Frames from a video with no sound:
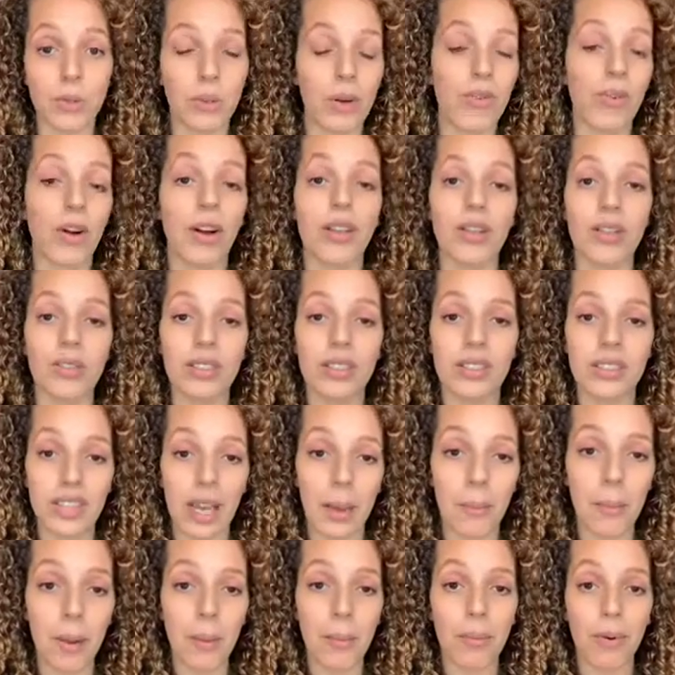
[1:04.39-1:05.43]
Whether I use a
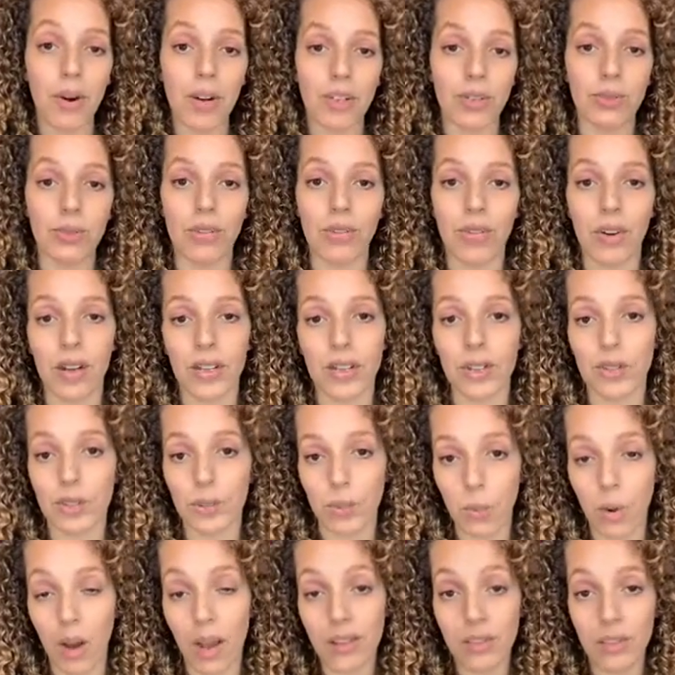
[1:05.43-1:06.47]
Denman brush, whether I use a
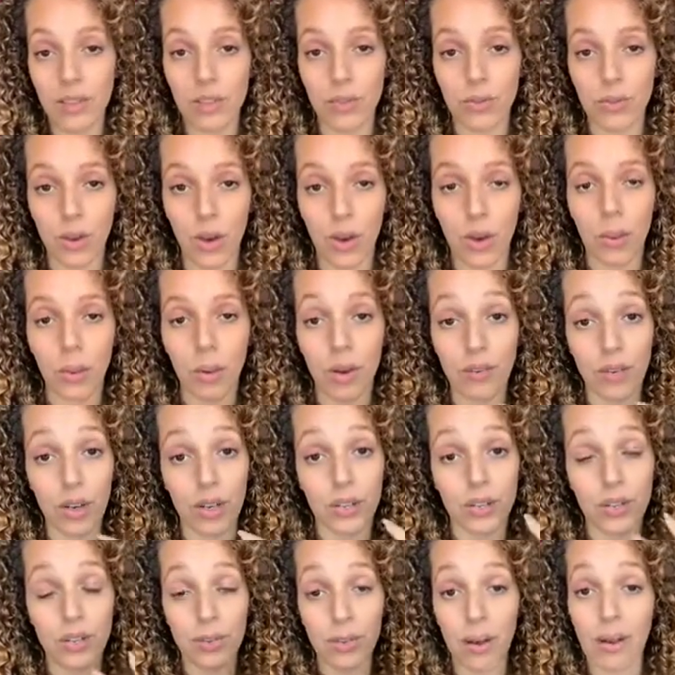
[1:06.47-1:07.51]
wide tooth comb, whether I
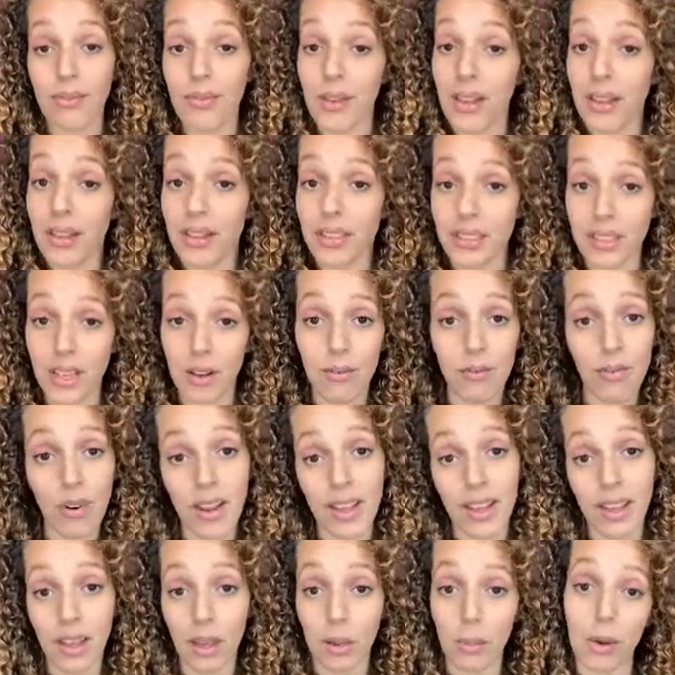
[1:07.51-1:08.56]
use my fingers and
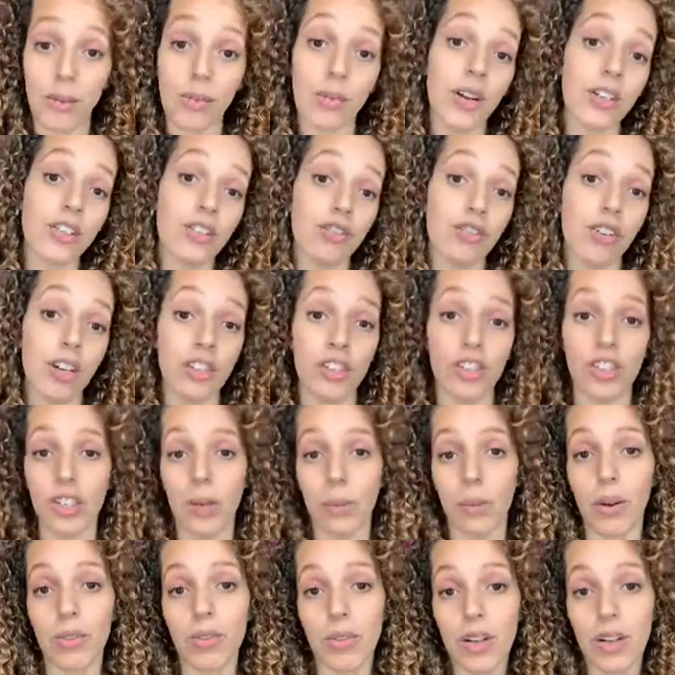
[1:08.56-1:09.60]
rake it, whether I scrunch
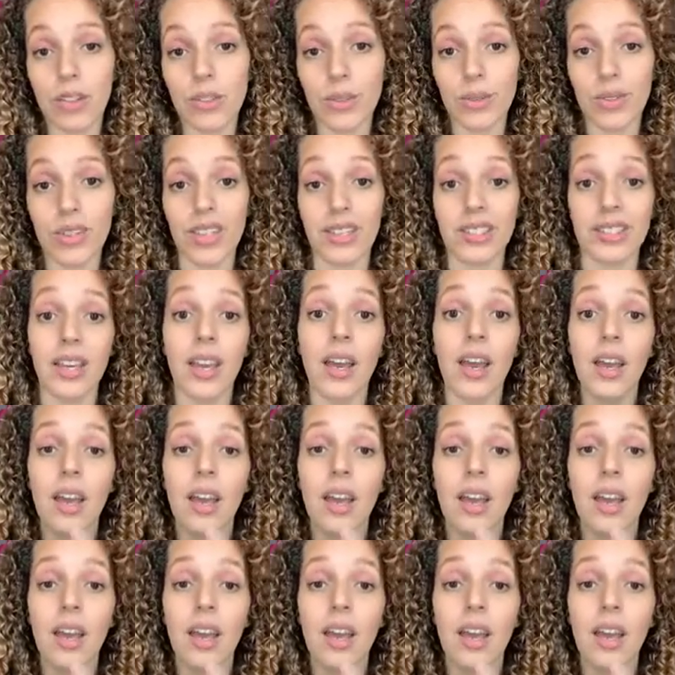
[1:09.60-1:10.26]
it, whether I do this,